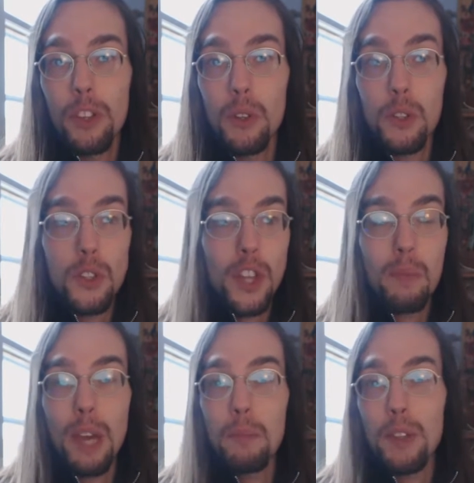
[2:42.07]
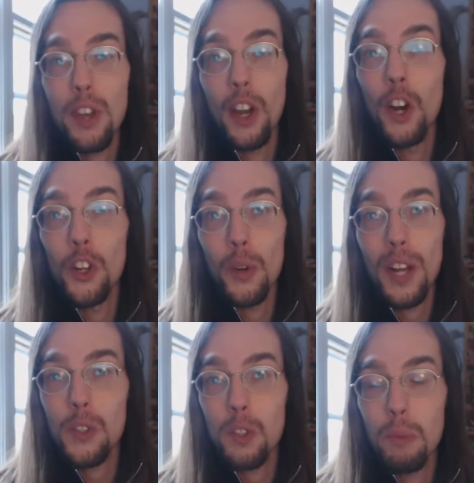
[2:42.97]
Who's to say maybe they
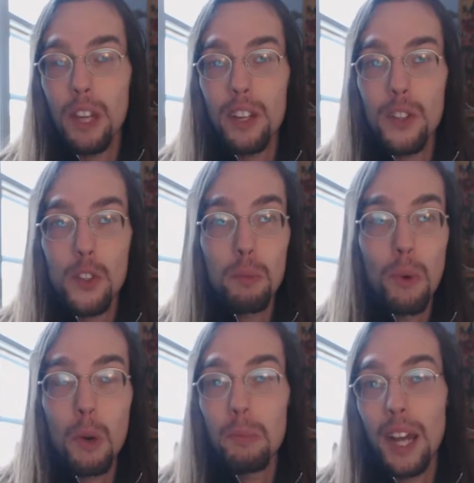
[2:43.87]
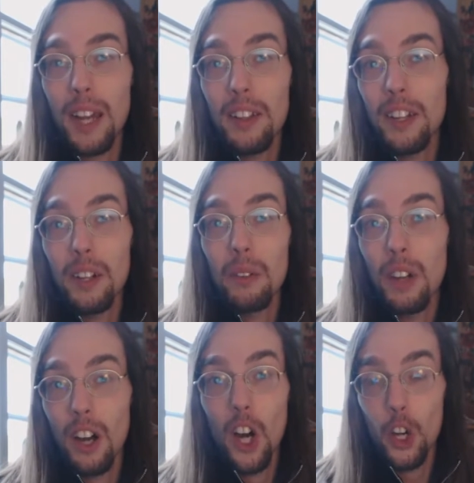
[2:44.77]
underestimated his support by,
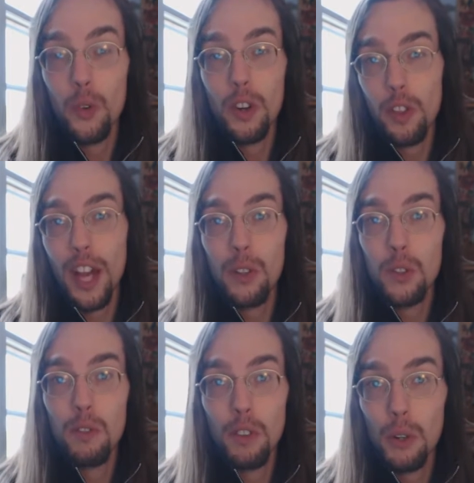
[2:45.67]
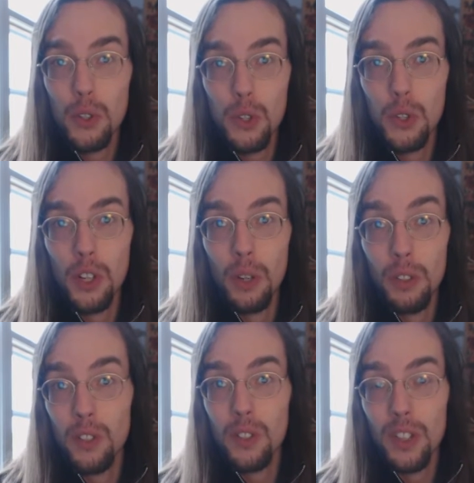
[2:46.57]
100,000 votes or
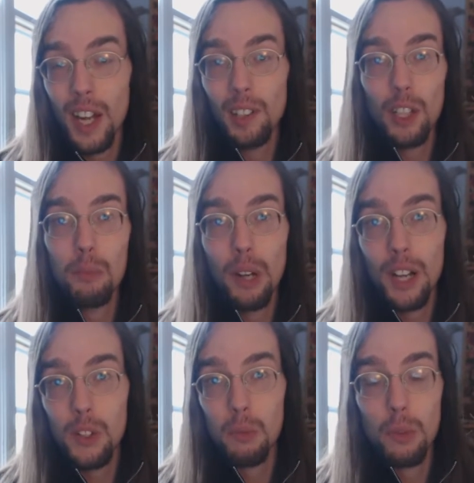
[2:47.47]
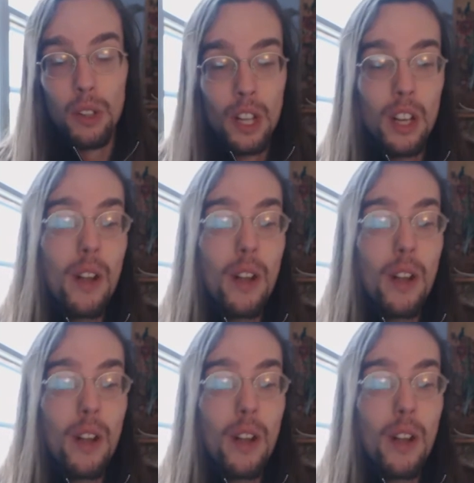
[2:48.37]
so? It's entirely possible.